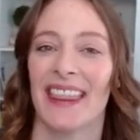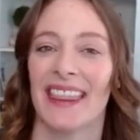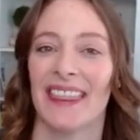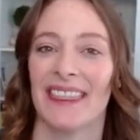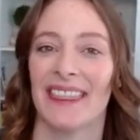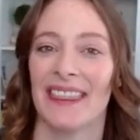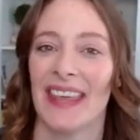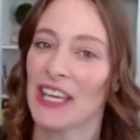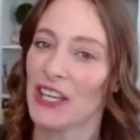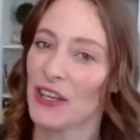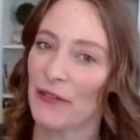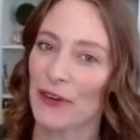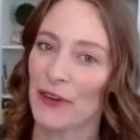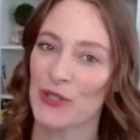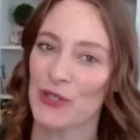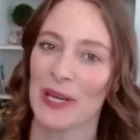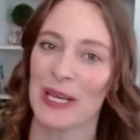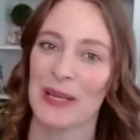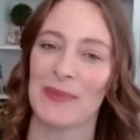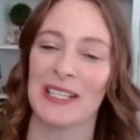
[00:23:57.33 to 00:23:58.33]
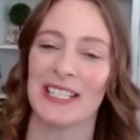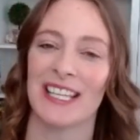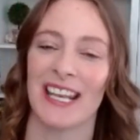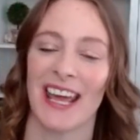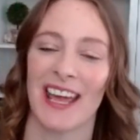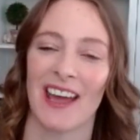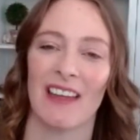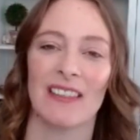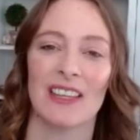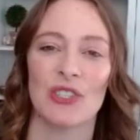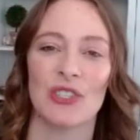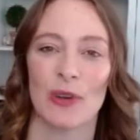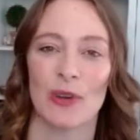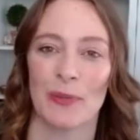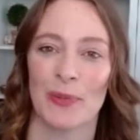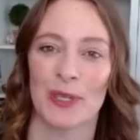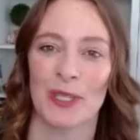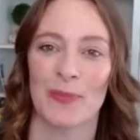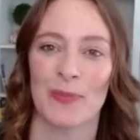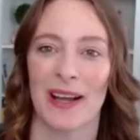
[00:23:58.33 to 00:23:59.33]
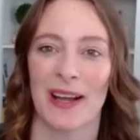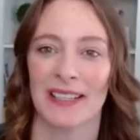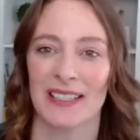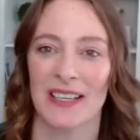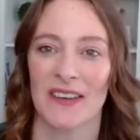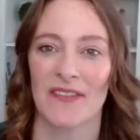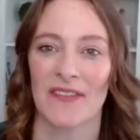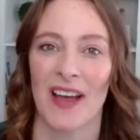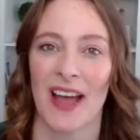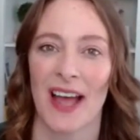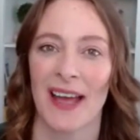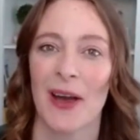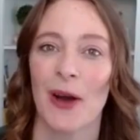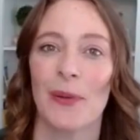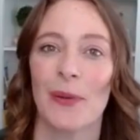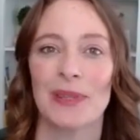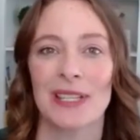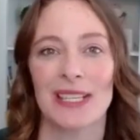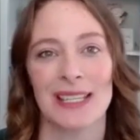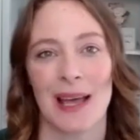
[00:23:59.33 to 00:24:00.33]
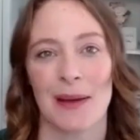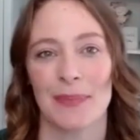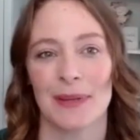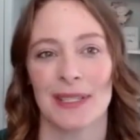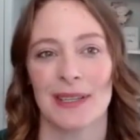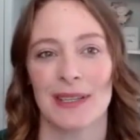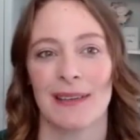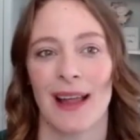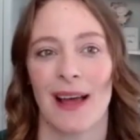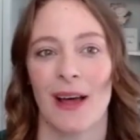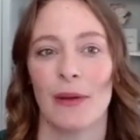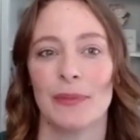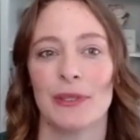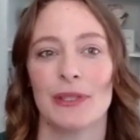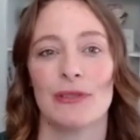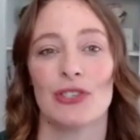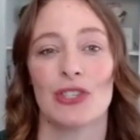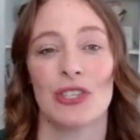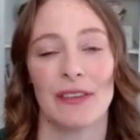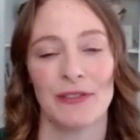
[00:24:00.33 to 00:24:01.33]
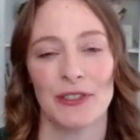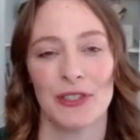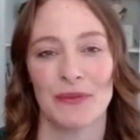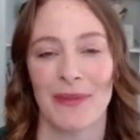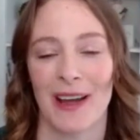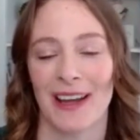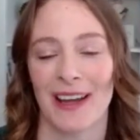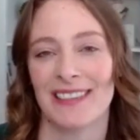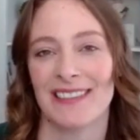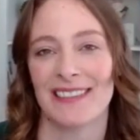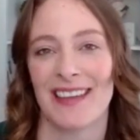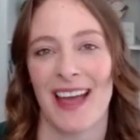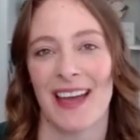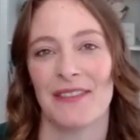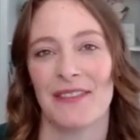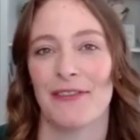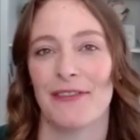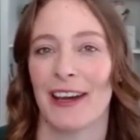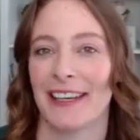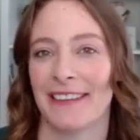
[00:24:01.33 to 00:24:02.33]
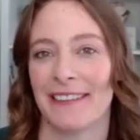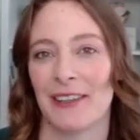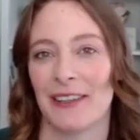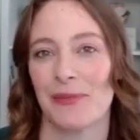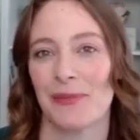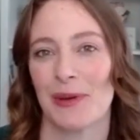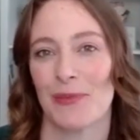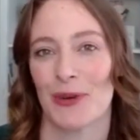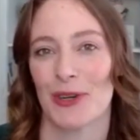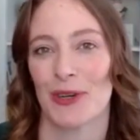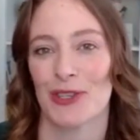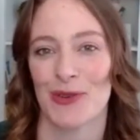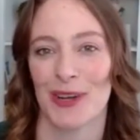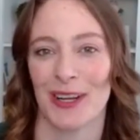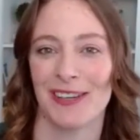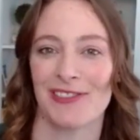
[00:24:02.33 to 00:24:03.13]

Thank you for joining me today on The Joy Perspective. I hope this episode helped you shift your mindset and find a little bit more joy in your